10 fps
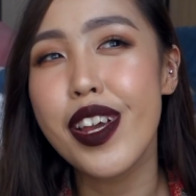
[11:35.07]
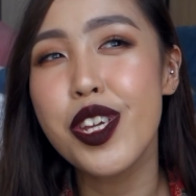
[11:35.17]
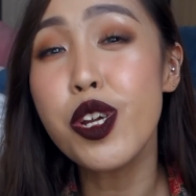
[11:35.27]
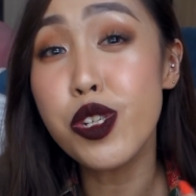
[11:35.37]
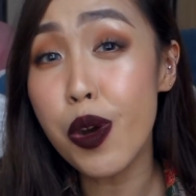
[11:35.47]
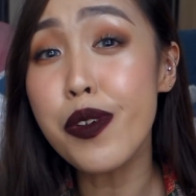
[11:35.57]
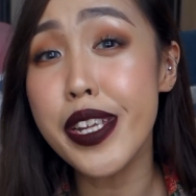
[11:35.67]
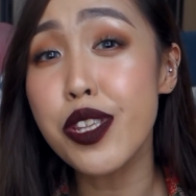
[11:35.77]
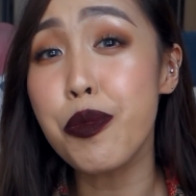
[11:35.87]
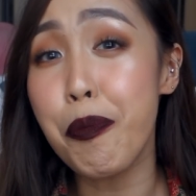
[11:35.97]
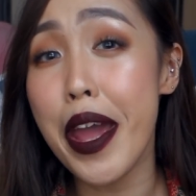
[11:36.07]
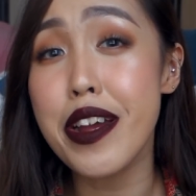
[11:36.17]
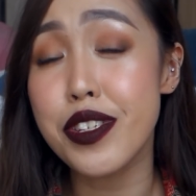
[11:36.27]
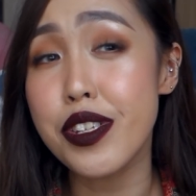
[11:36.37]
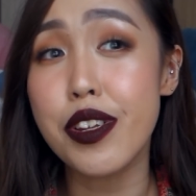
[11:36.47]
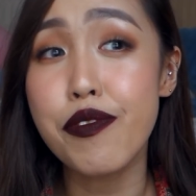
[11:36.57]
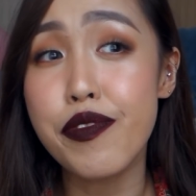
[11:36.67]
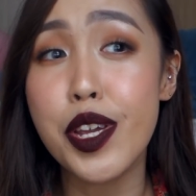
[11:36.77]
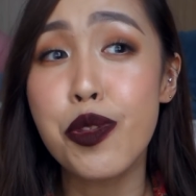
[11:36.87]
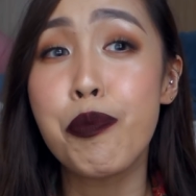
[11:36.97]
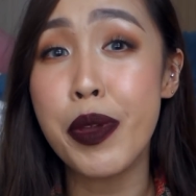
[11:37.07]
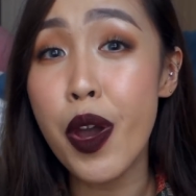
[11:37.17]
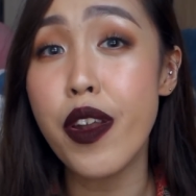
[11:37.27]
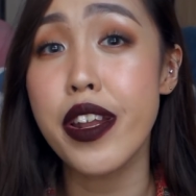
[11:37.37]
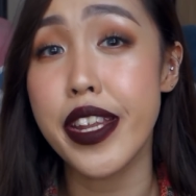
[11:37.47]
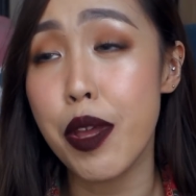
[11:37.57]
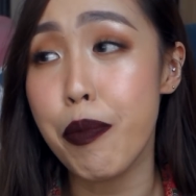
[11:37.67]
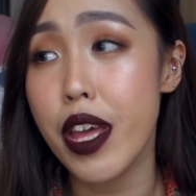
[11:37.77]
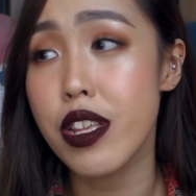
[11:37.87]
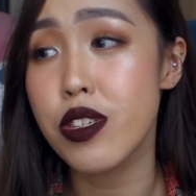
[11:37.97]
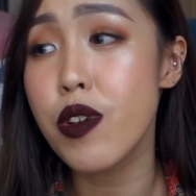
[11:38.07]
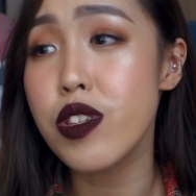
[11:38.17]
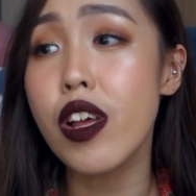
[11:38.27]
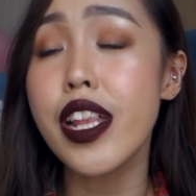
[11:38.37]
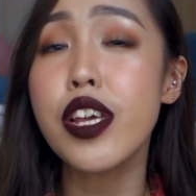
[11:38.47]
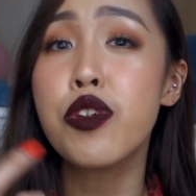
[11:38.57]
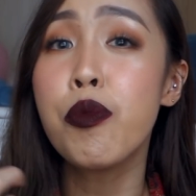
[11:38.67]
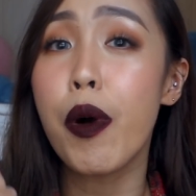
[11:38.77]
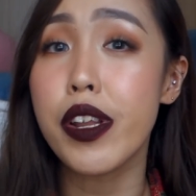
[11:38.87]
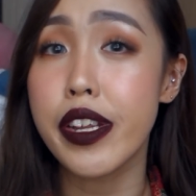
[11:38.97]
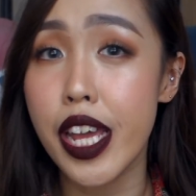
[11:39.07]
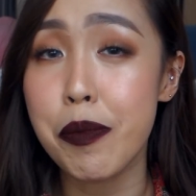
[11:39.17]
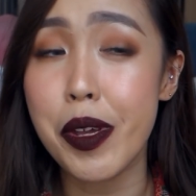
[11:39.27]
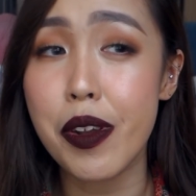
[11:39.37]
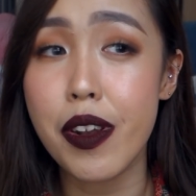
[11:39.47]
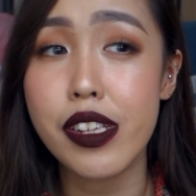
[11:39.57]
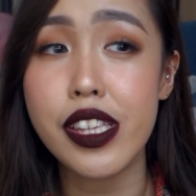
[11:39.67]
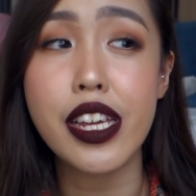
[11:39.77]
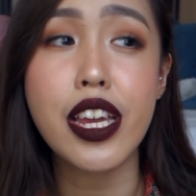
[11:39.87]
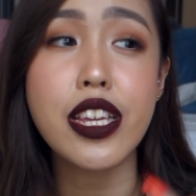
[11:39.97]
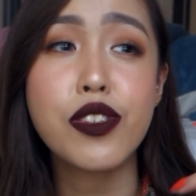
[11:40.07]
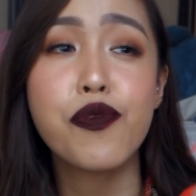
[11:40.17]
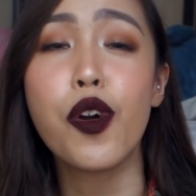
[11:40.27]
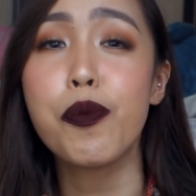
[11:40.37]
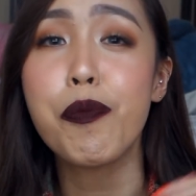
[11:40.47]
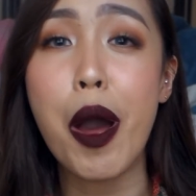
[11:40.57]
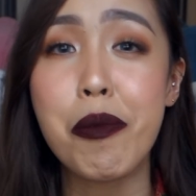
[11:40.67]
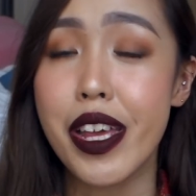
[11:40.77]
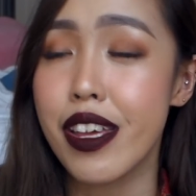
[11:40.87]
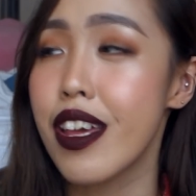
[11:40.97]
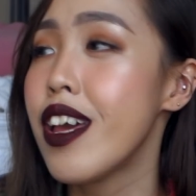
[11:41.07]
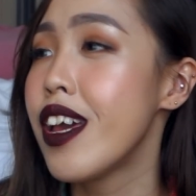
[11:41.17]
you don't need to pay a certain fee to be on a daybed. So it's not like you bought the daybed or anything. It's for public.